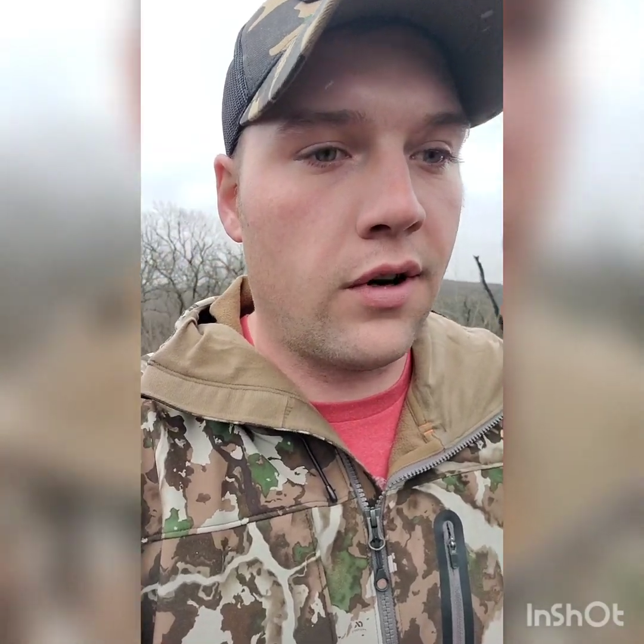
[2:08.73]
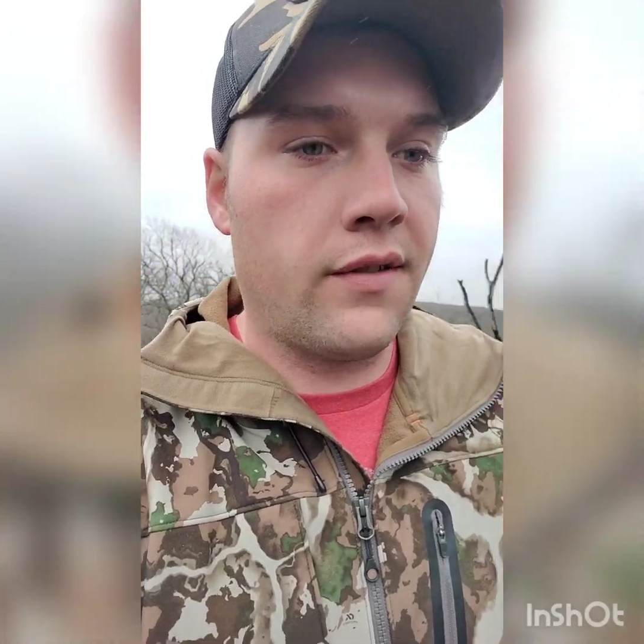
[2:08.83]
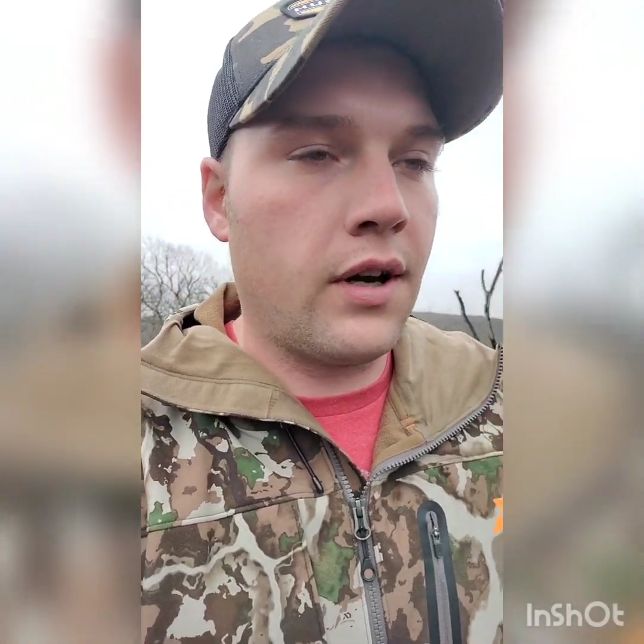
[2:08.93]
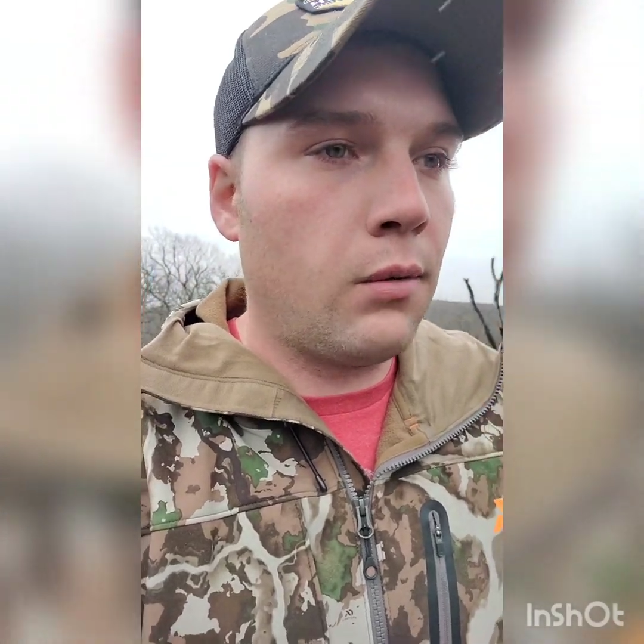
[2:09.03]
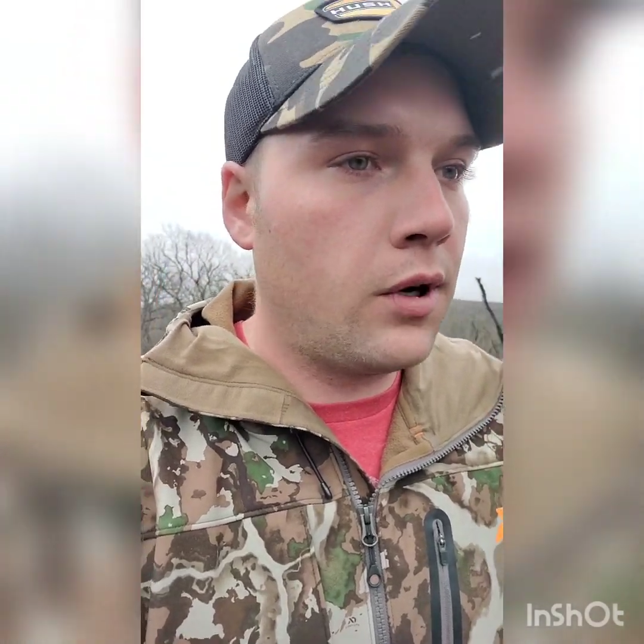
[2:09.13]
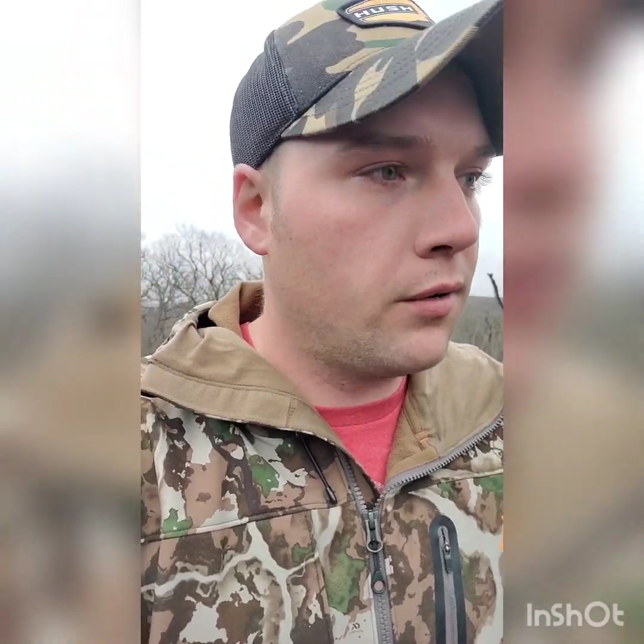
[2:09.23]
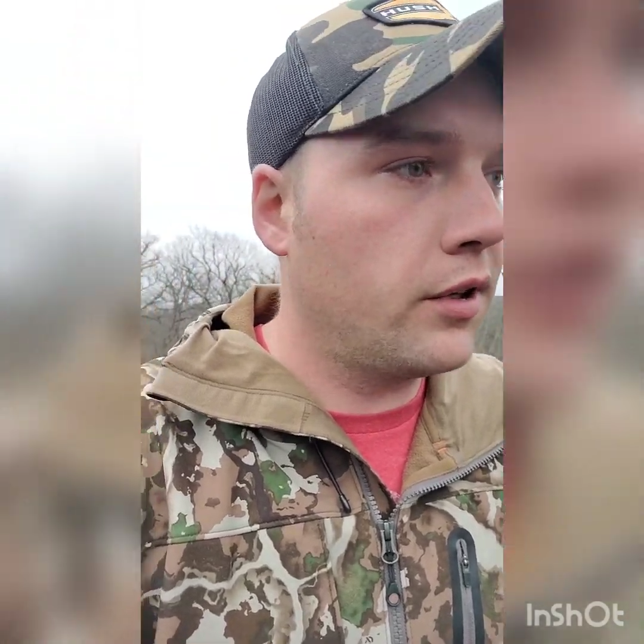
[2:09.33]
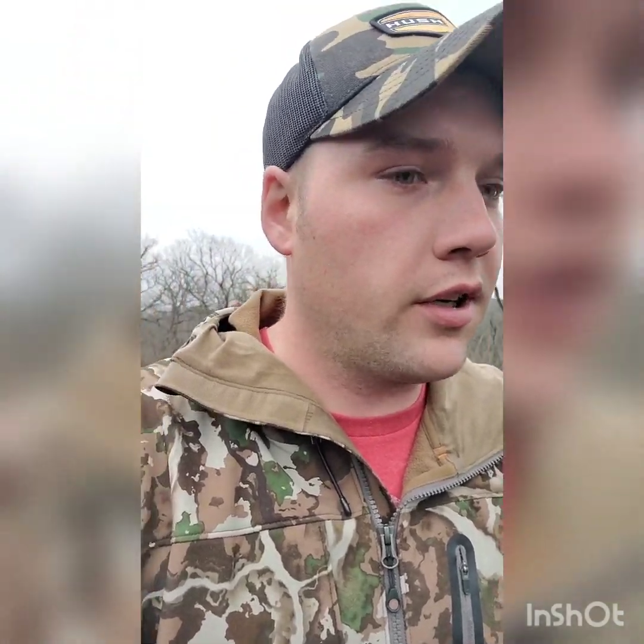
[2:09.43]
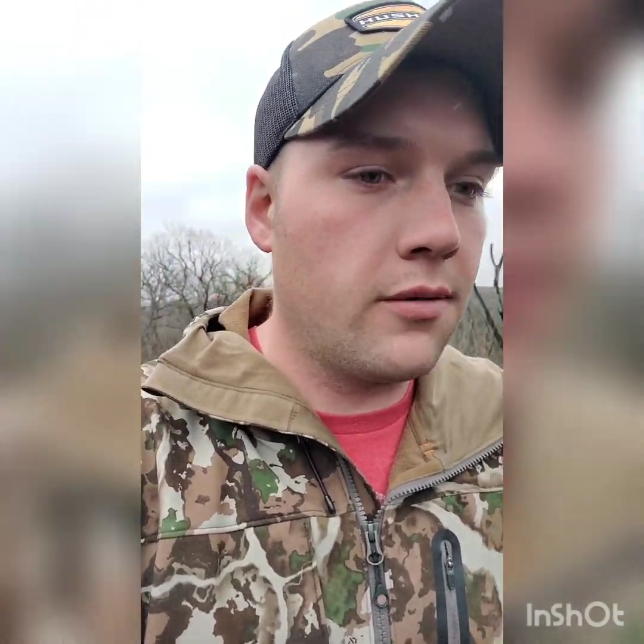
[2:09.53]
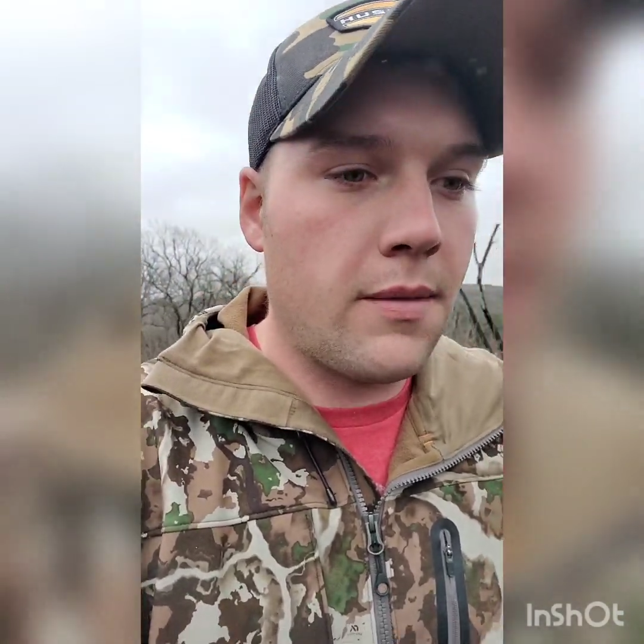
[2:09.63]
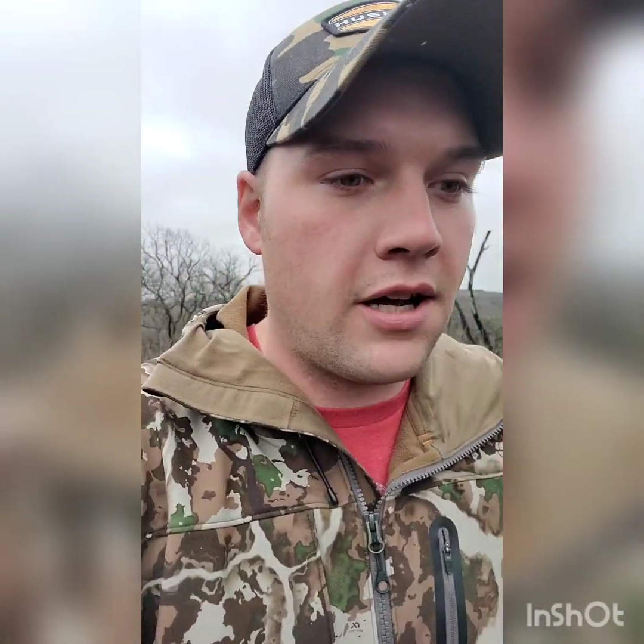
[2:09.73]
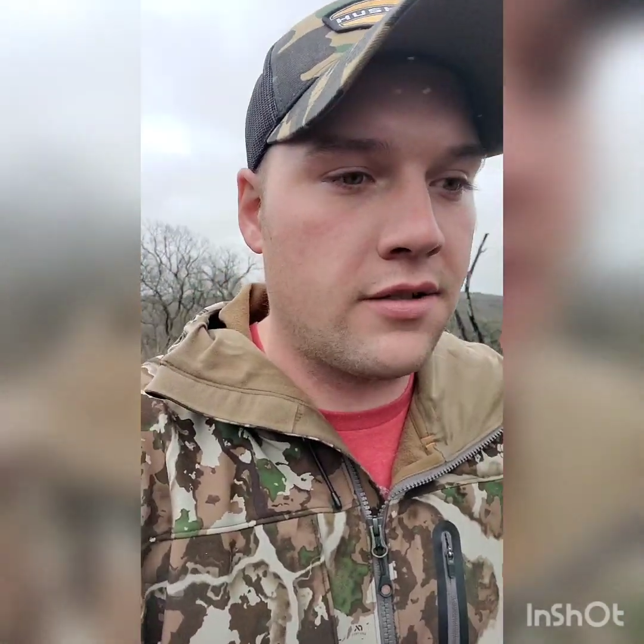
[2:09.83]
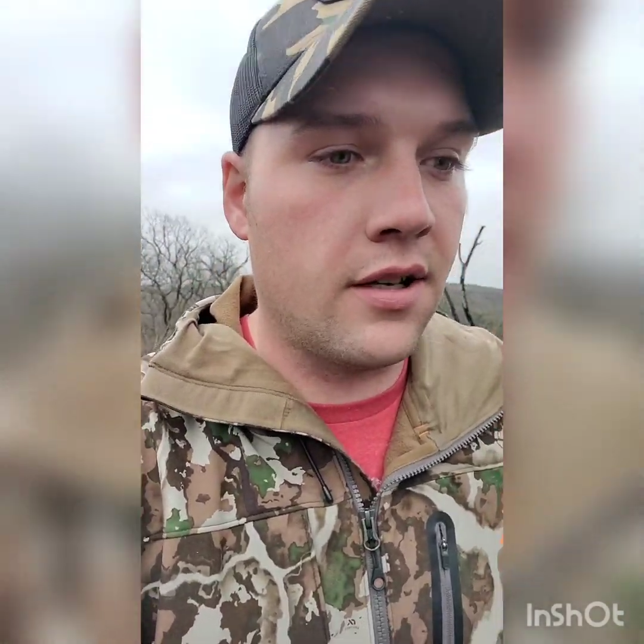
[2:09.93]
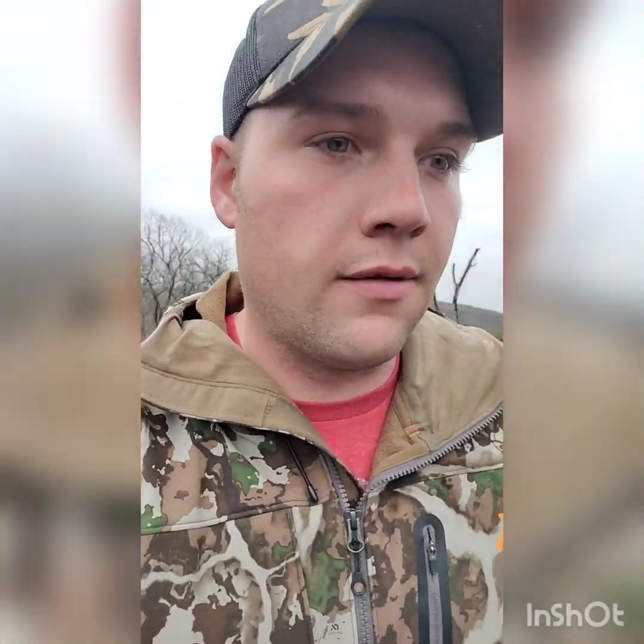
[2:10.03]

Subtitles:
I've got one really good match set.